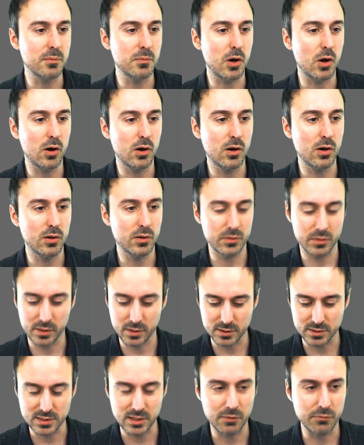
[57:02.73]
All the
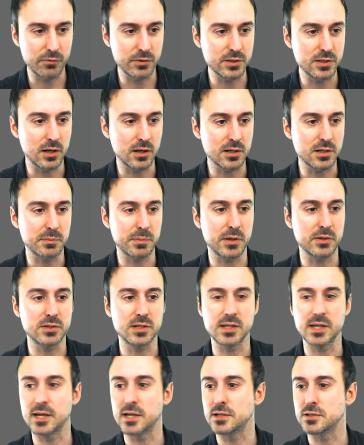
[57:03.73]
stuff we talked about
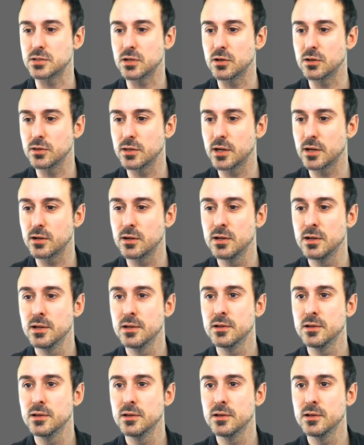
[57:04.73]
today is on there.